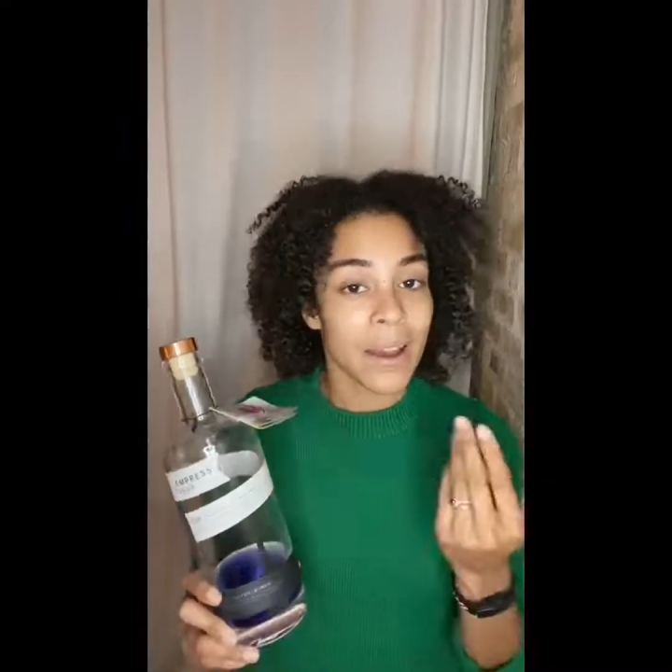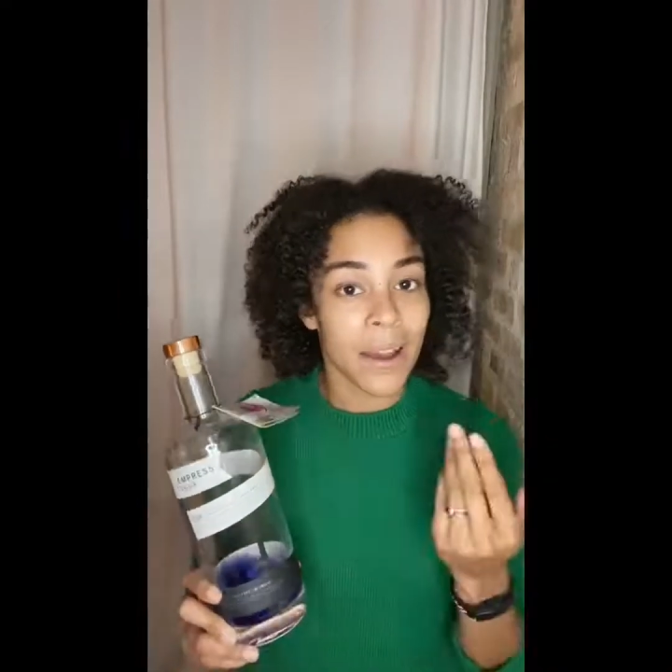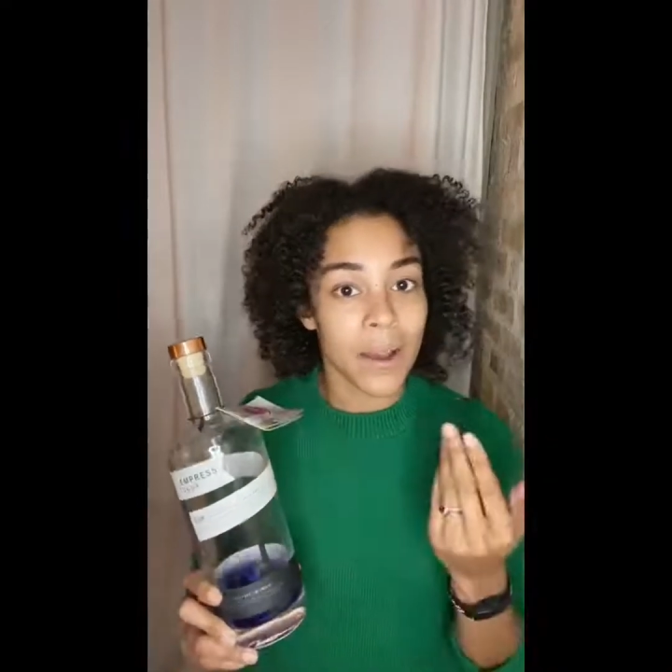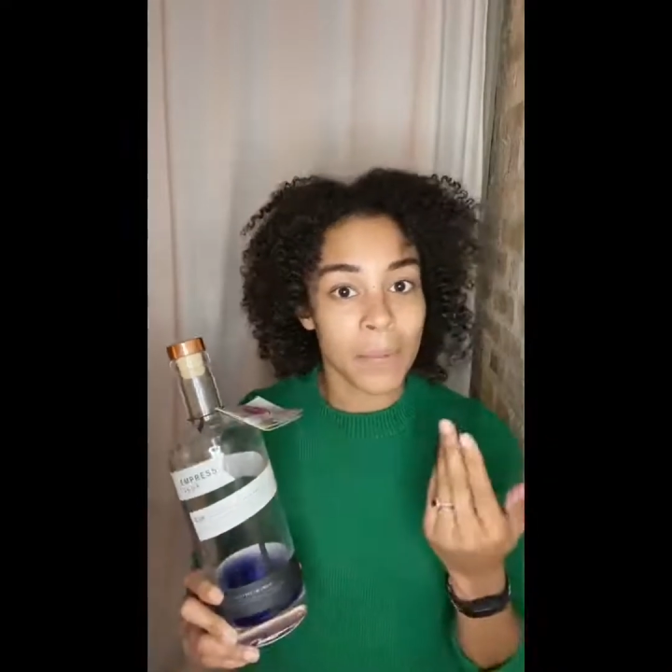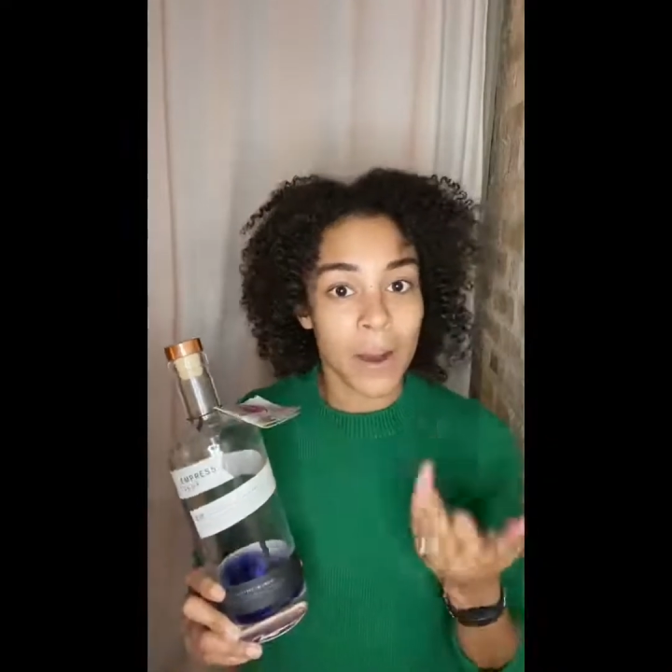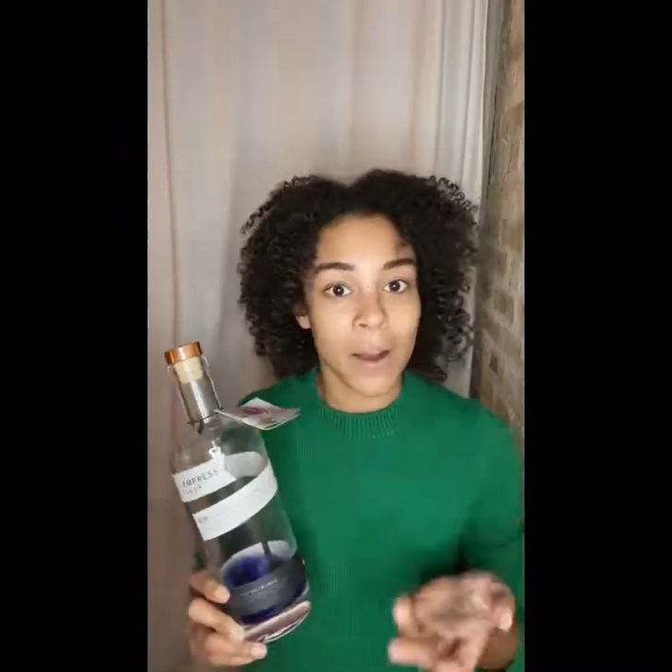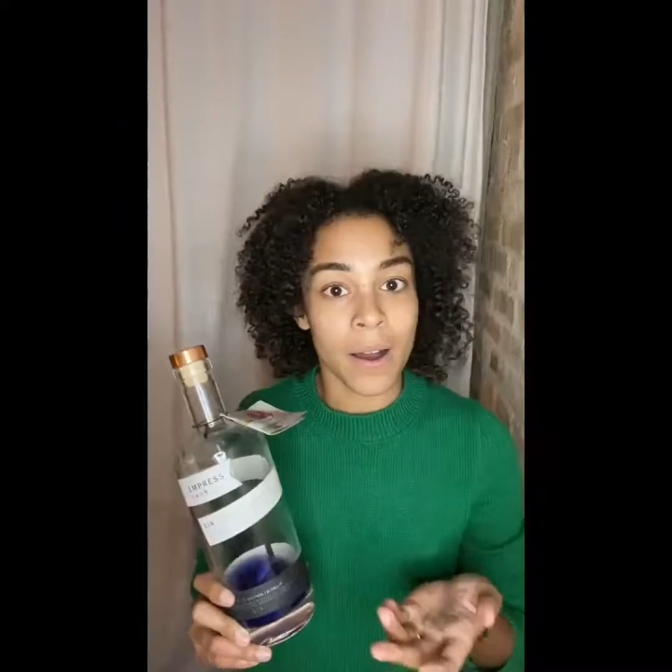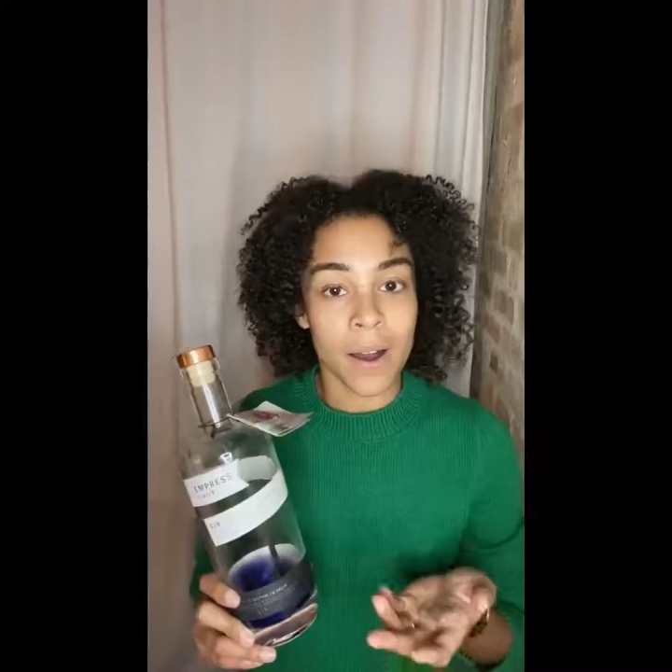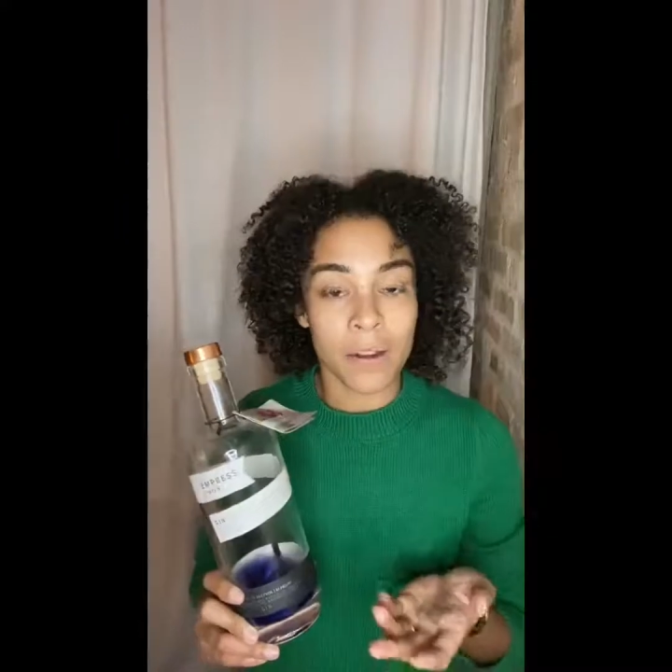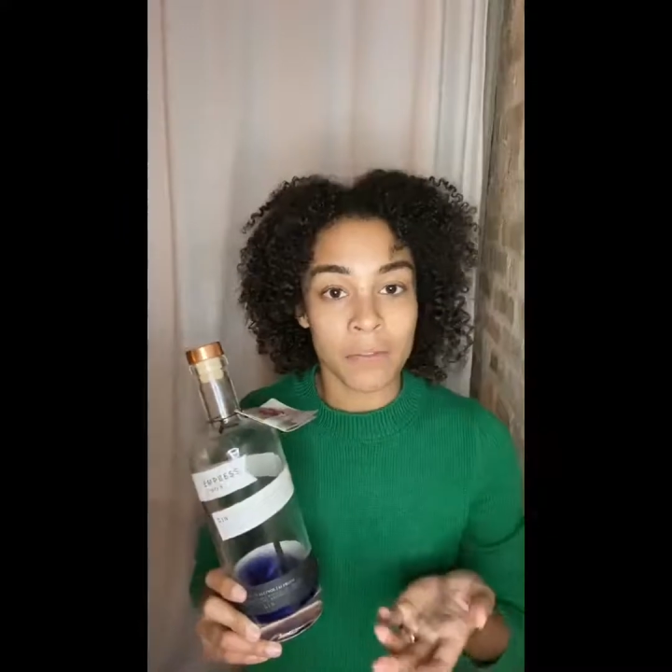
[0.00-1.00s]

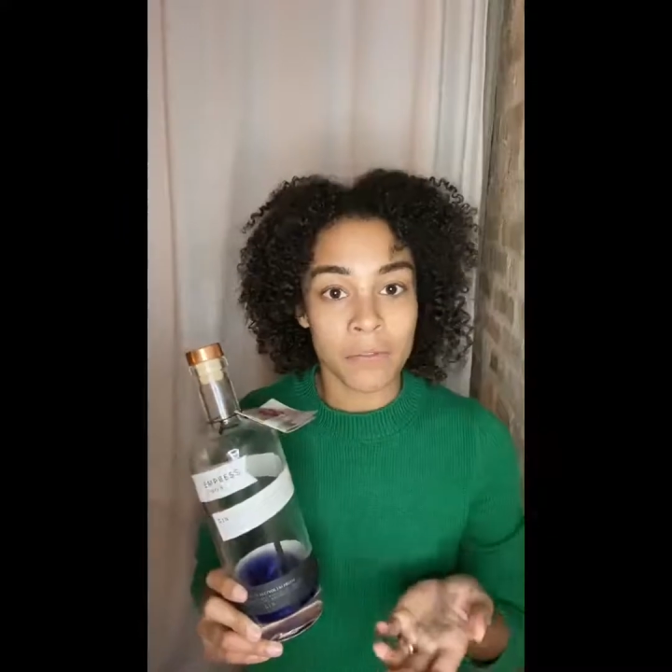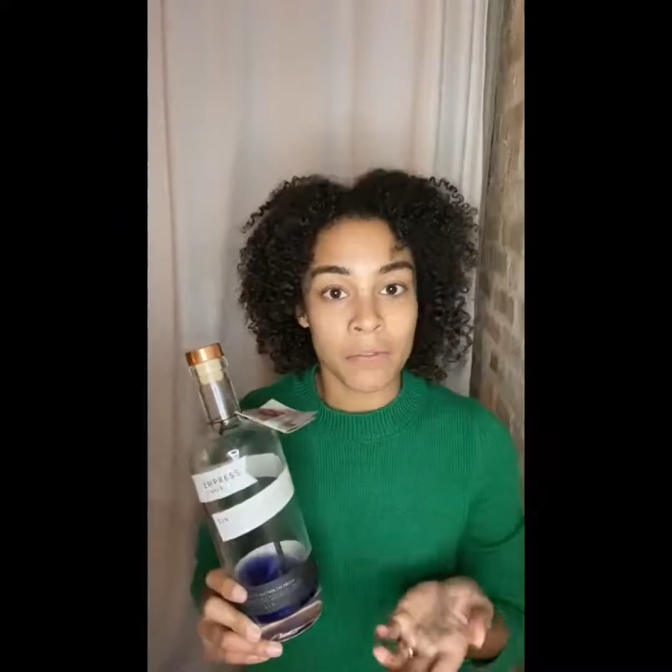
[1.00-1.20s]
of